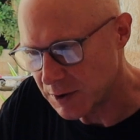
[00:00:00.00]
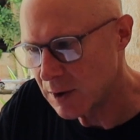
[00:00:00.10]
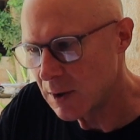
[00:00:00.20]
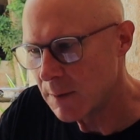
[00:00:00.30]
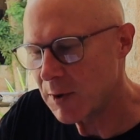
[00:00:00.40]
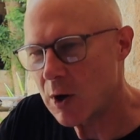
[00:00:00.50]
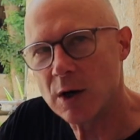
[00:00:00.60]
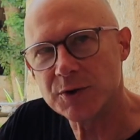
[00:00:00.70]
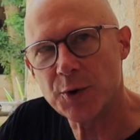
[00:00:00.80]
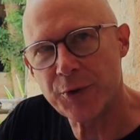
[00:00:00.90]
but
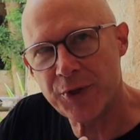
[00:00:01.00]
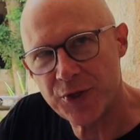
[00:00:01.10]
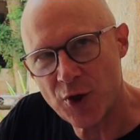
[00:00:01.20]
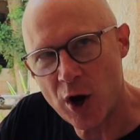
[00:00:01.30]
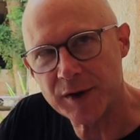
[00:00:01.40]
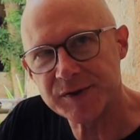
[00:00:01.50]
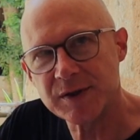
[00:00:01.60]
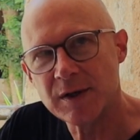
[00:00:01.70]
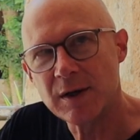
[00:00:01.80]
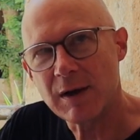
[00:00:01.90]
also
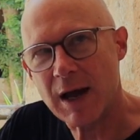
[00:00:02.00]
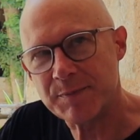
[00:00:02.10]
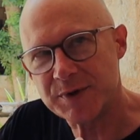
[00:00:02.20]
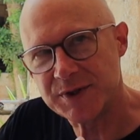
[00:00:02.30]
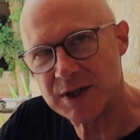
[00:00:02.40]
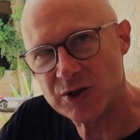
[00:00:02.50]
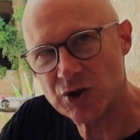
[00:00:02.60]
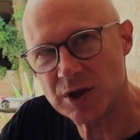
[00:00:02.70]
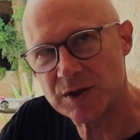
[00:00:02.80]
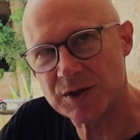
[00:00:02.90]
thoughts and
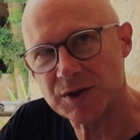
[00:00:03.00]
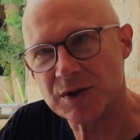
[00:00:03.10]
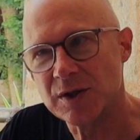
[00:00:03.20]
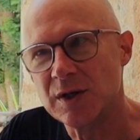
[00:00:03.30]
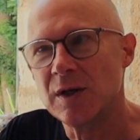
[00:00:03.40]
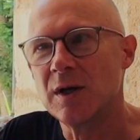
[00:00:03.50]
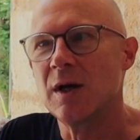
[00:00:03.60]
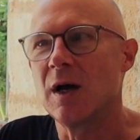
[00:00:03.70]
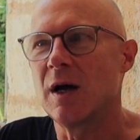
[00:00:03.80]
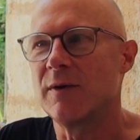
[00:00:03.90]
positions
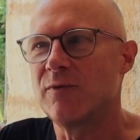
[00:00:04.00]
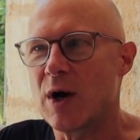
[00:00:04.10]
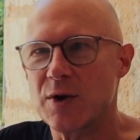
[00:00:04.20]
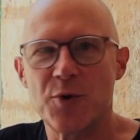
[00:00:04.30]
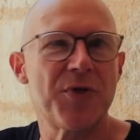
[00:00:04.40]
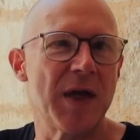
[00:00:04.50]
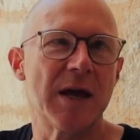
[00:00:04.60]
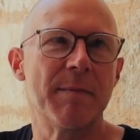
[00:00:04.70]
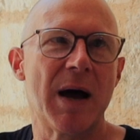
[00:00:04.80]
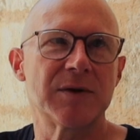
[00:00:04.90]
of what you
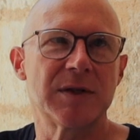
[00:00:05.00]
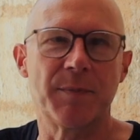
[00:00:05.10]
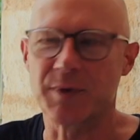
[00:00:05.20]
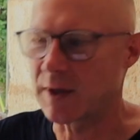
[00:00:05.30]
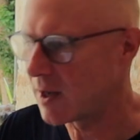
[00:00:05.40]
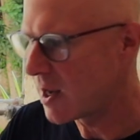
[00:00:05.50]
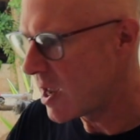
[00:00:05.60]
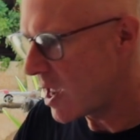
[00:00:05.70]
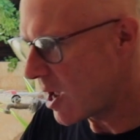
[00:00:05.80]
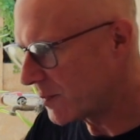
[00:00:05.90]
think about something,
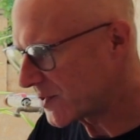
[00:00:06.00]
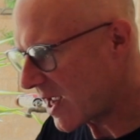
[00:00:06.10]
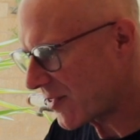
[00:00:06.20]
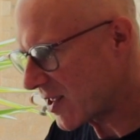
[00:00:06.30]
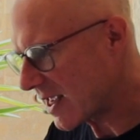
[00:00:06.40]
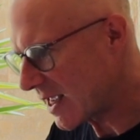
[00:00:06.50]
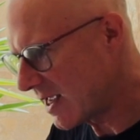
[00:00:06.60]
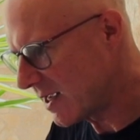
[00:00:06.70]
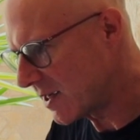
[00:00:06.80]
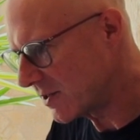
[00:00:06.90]
helps at the
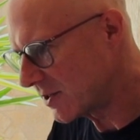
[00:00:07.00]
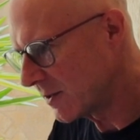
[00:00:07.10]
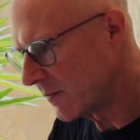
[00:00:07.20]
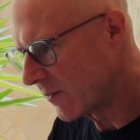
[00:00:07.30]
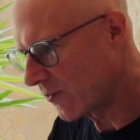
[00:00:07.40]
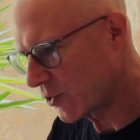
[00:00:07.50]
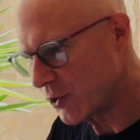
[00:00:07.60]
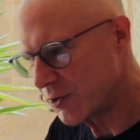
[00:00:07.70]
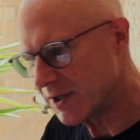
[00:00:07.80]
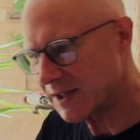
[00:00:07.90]
end for
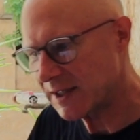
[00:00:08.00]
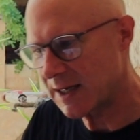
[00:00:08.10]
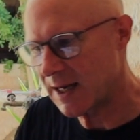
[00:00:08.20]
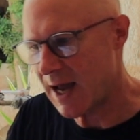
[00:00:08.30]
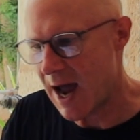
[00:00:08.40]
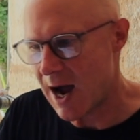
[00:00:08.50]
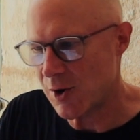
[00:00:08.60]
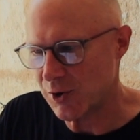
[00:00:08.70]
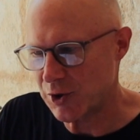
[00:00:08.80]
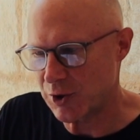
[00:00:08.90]
you to see
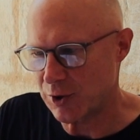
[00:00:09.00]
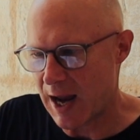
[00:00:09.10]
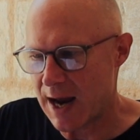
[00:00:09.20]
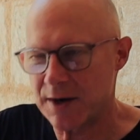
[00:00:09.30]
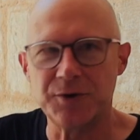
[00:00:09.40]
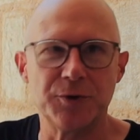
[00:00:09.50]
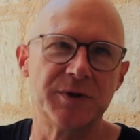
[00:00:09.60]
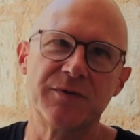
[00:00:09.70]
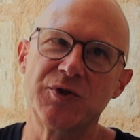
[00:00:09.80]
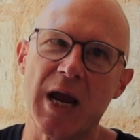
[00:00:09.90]
how your attitudes
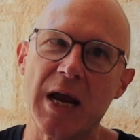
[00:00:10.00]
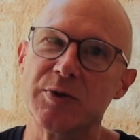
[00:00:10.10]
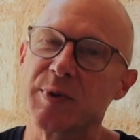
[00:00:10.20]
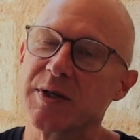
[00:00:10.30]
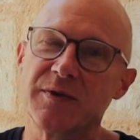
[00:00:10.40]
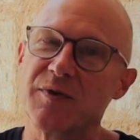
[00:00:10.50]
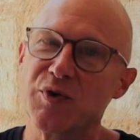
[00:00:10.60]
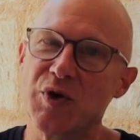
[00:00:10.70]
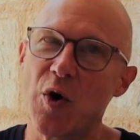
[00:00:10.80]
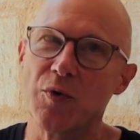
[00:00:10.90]
have changed. Because if you
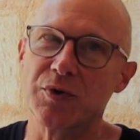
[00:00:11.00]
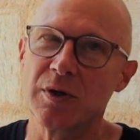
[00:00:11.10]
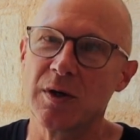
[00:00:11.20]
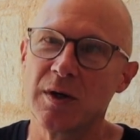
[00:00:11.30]
don't,